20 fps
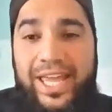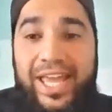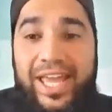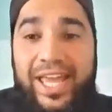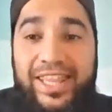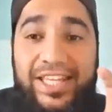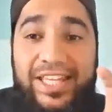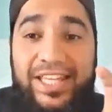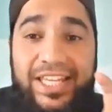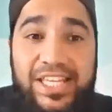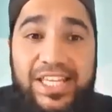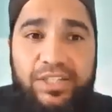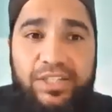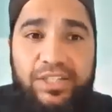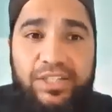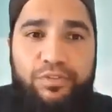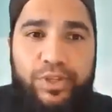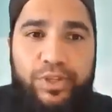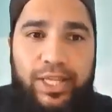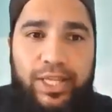The reason
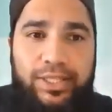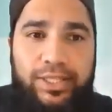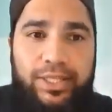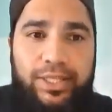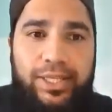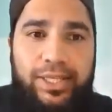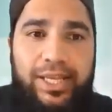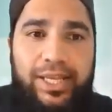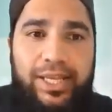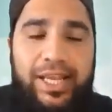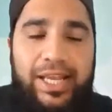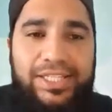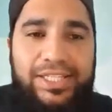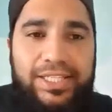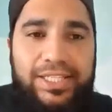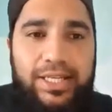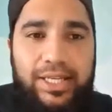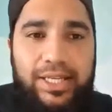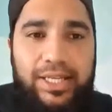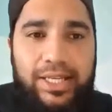for that is
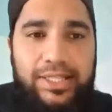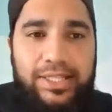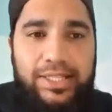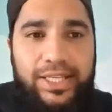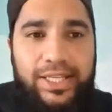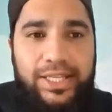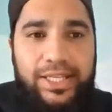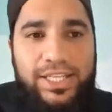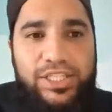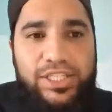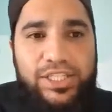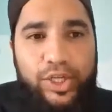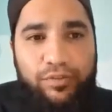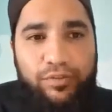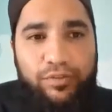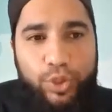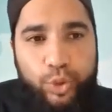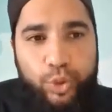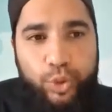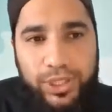a reason of
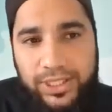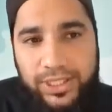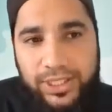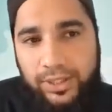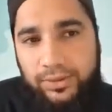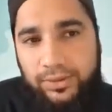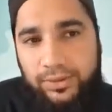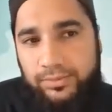unity,